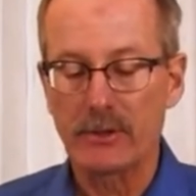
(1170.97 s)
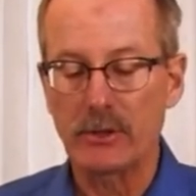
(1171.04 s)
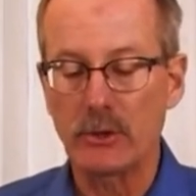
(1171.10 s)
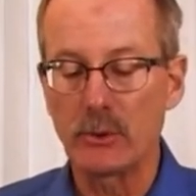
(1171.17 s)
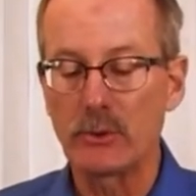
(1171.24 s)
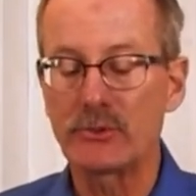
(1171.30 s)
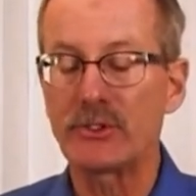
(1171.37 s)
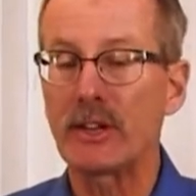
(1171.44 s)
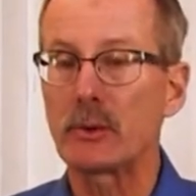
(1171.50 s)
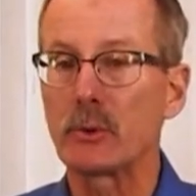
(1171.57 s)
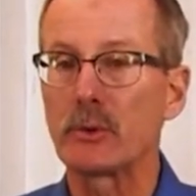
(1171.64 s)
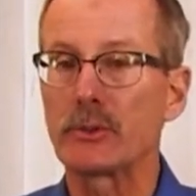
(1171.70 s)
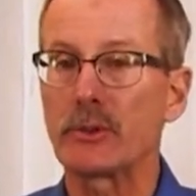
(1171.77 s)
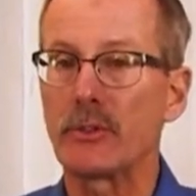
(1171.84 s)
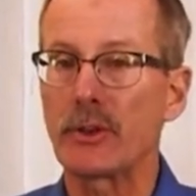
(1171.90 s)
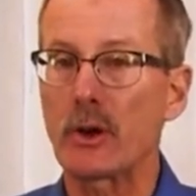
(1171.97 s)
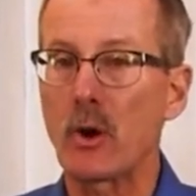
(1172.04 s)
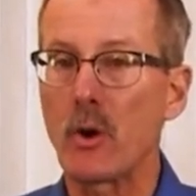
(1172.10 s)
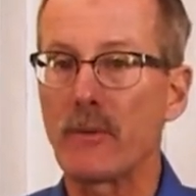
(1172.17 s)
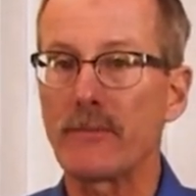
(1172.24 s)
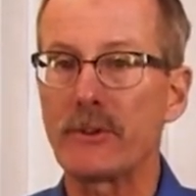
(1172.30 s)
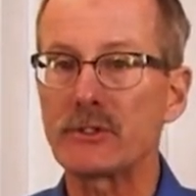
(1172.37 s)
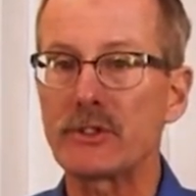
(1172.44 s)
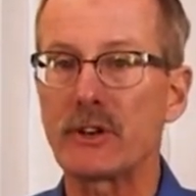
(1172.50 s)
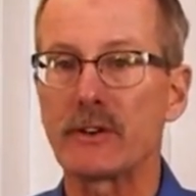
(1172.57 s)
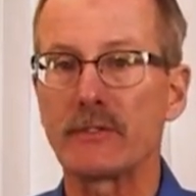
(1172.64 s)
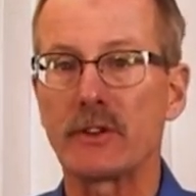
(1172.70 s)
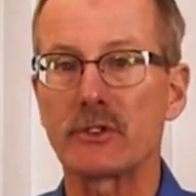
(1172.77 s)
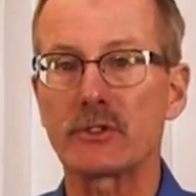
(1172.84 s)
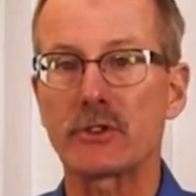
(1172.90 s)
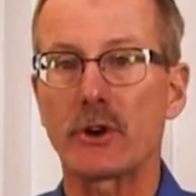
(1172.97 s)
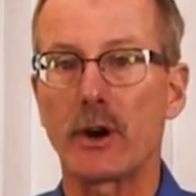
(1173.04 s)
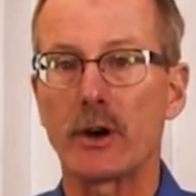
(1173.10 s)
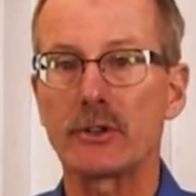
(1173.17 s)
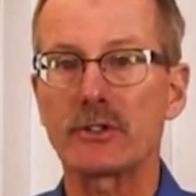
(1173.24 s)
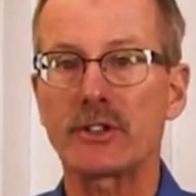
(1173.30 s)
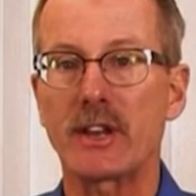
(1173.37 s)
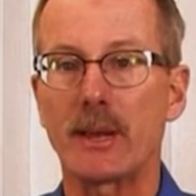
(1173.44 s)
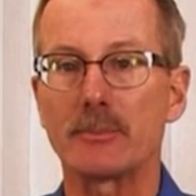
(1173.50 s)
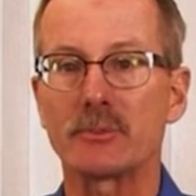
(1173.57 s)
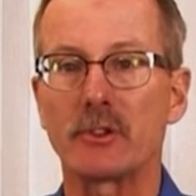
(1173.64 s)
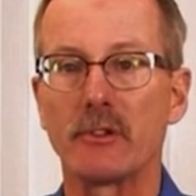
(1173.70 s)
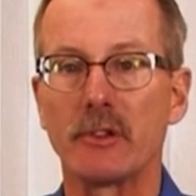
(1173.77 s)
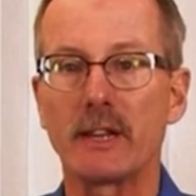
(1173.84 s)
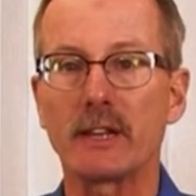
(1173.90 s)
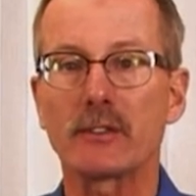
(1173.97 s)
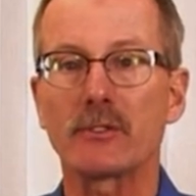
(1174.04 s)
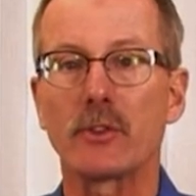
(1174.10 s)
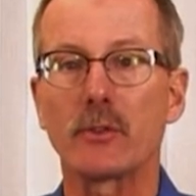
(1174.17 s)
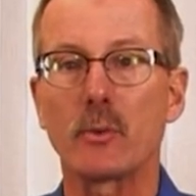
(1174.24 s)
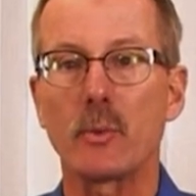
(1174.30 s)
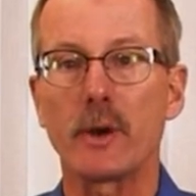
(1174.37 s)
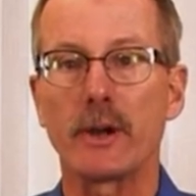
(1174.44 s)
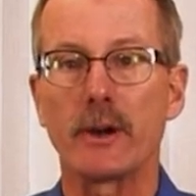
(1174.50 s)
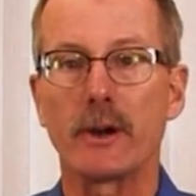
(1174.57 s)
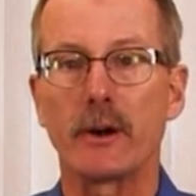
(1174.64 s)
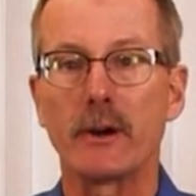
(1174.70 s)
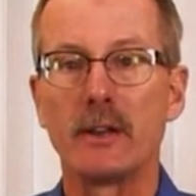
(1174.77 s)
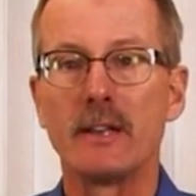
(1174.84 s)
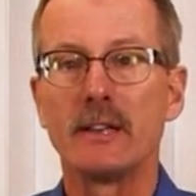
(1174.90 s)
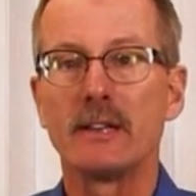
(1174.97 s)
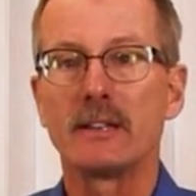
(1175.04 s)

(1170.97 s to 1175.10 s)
Q is equal to the coefficient of discharge times the length of the weir